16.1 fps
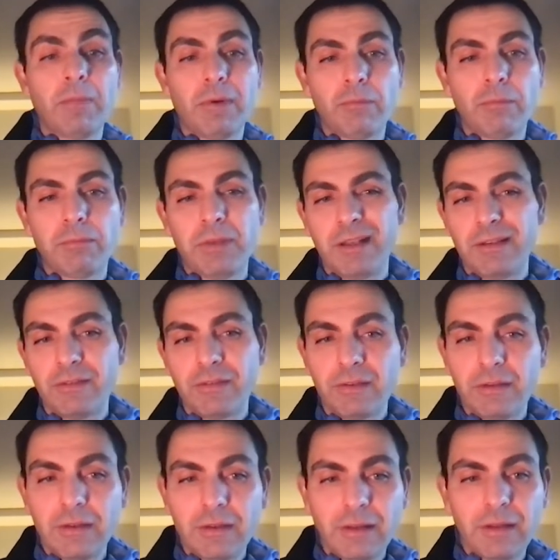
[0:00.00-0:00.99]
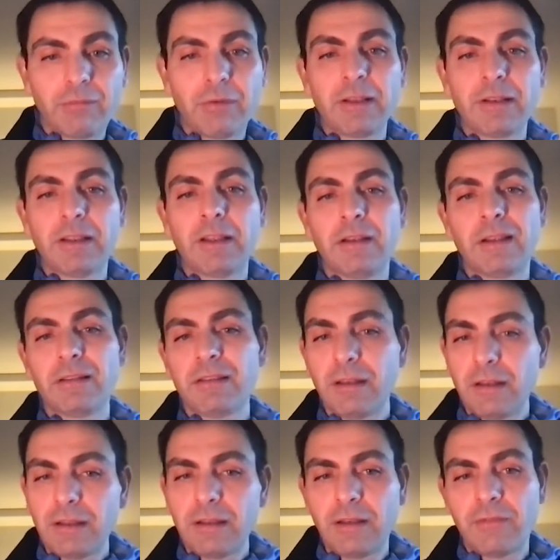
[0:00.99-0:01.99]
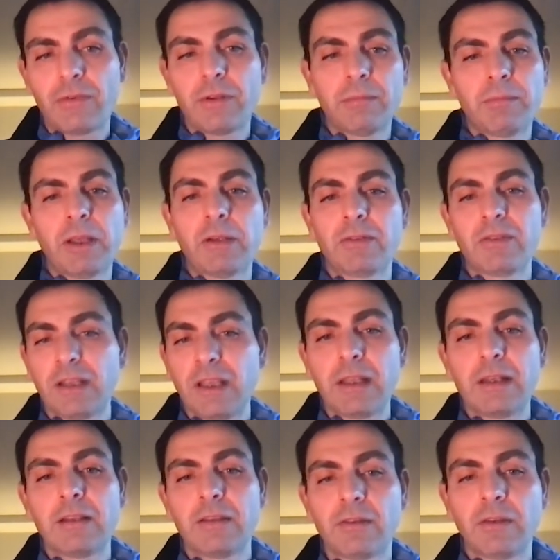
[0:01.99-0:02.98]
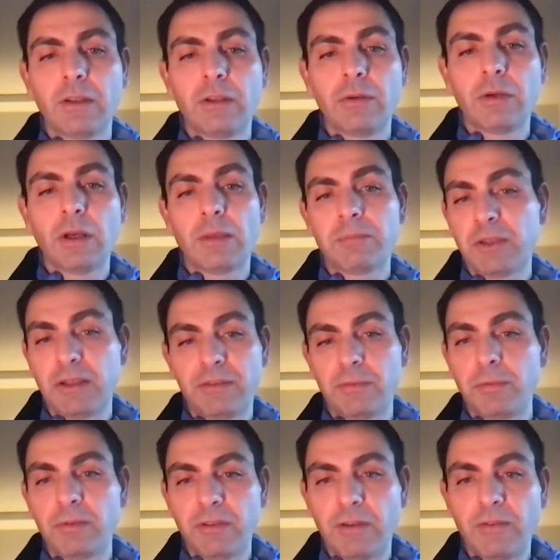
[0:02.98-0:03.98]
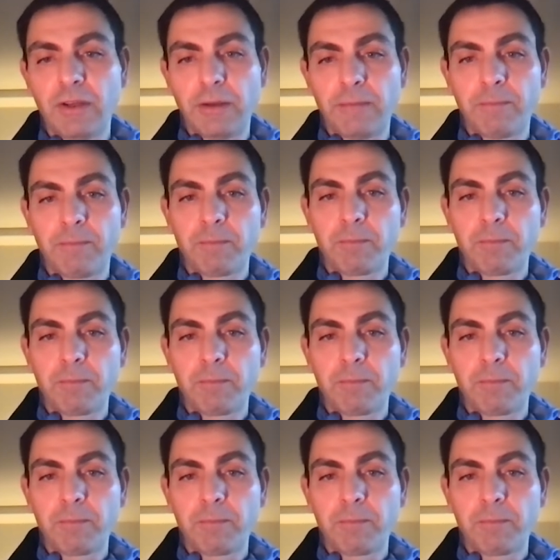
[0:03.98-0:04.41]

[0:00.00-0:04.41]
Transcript: but it's a little different because, again, it's optics specific.